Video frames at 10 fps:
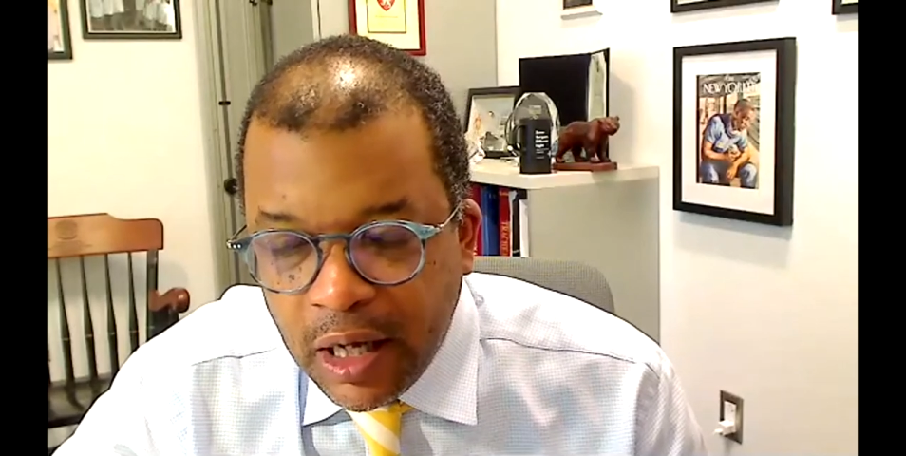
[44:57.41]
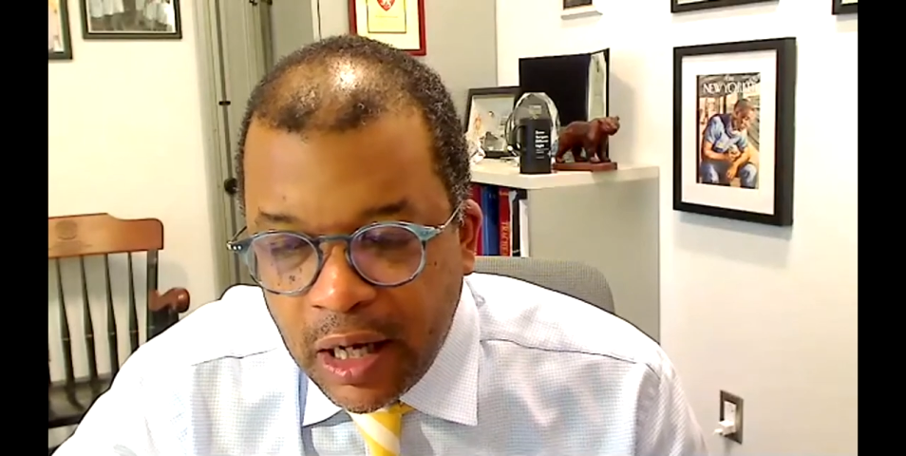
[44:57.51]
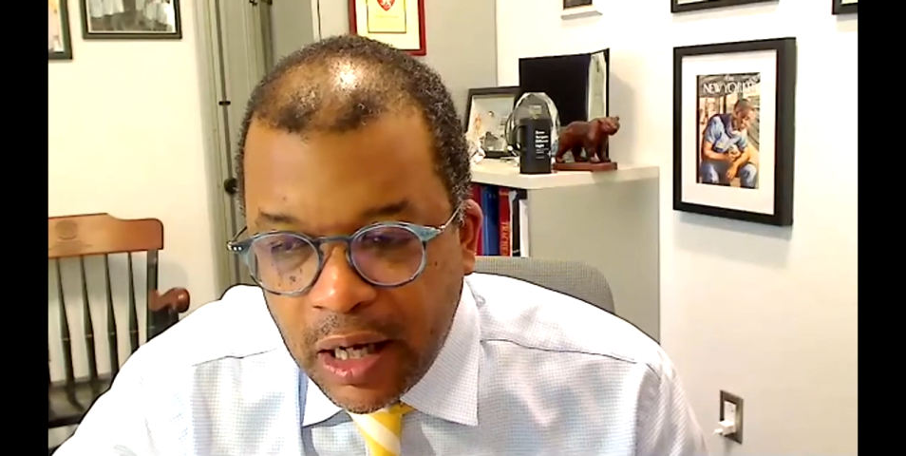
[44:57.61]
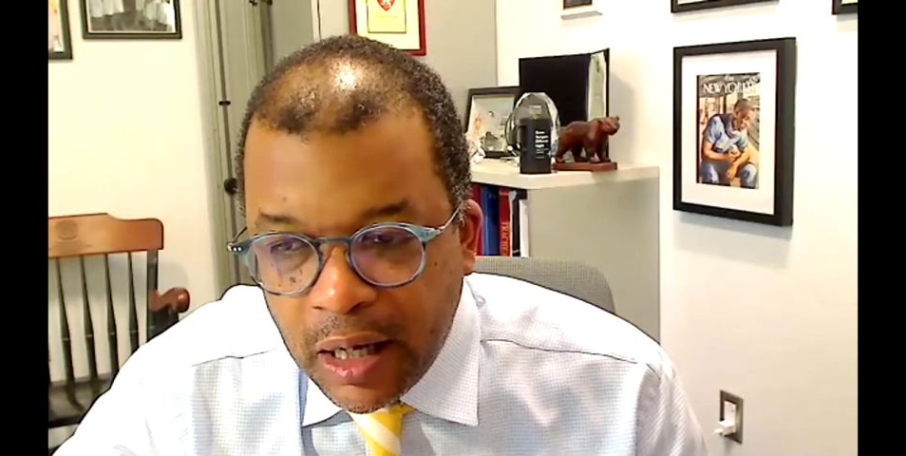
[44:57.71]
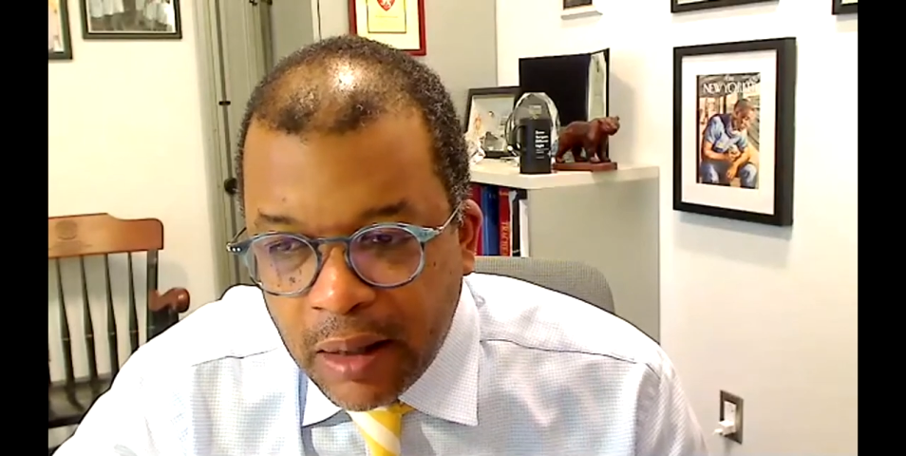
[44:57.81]

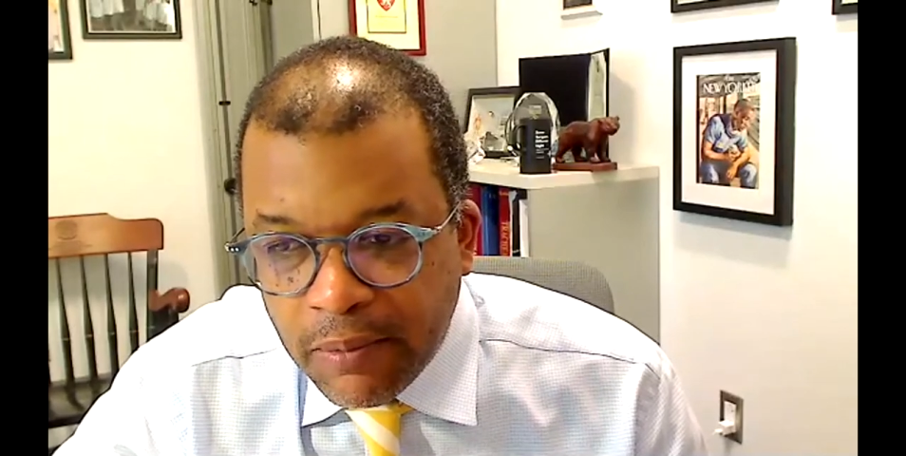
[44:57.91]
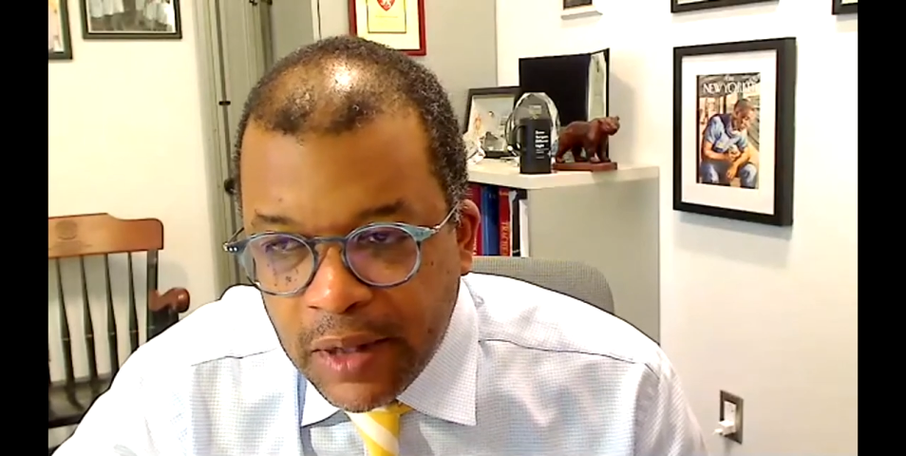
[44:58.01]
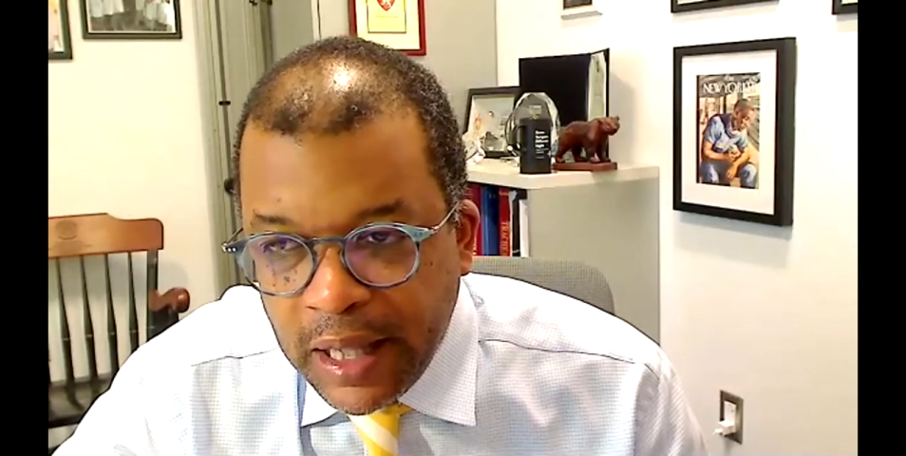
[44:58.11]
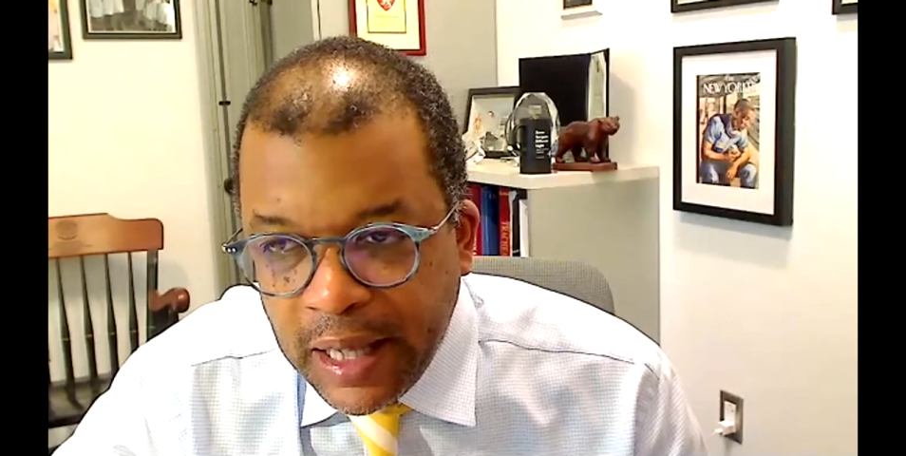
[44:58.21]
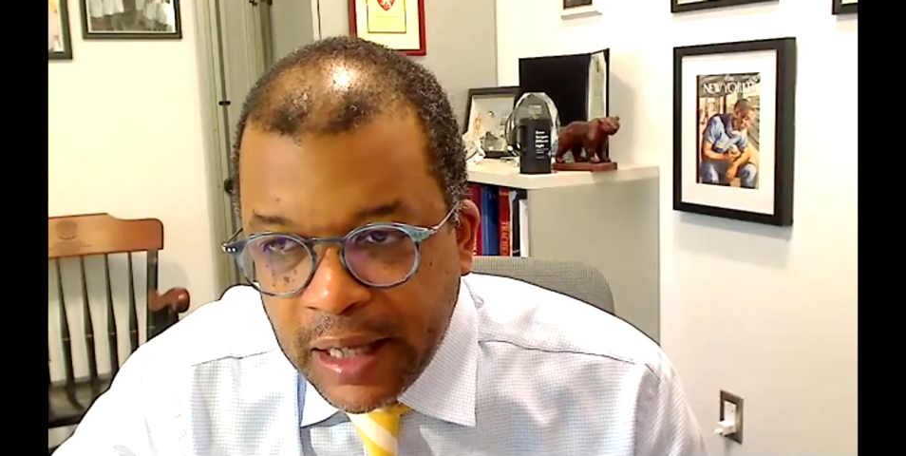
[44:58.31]

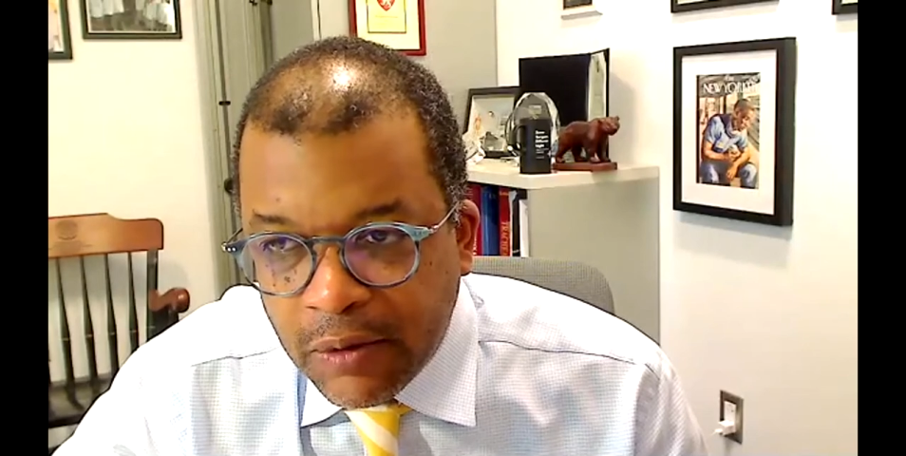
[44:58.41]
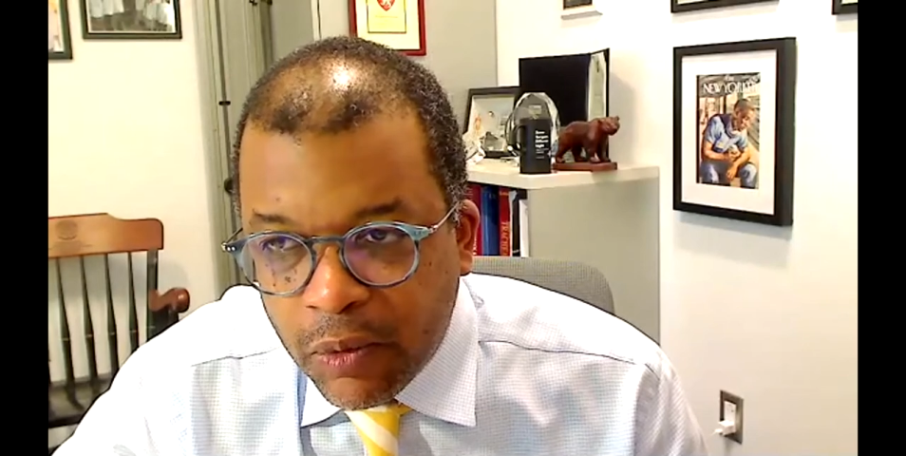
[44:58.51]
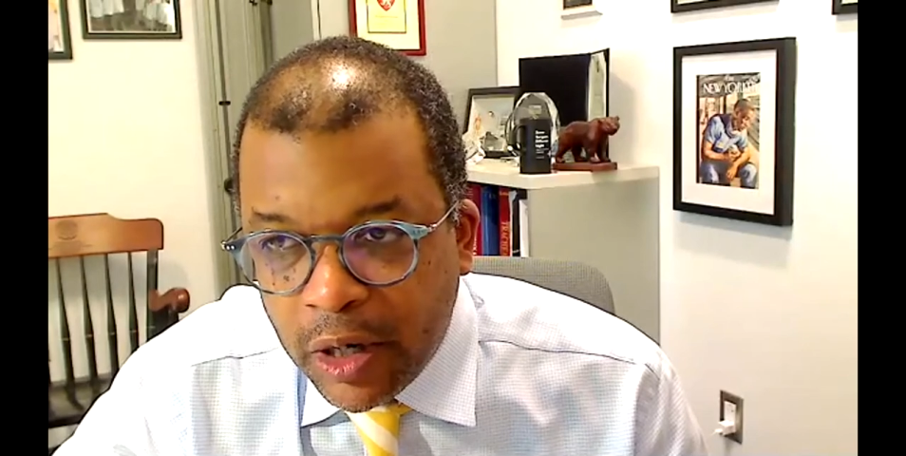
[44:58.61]
um, and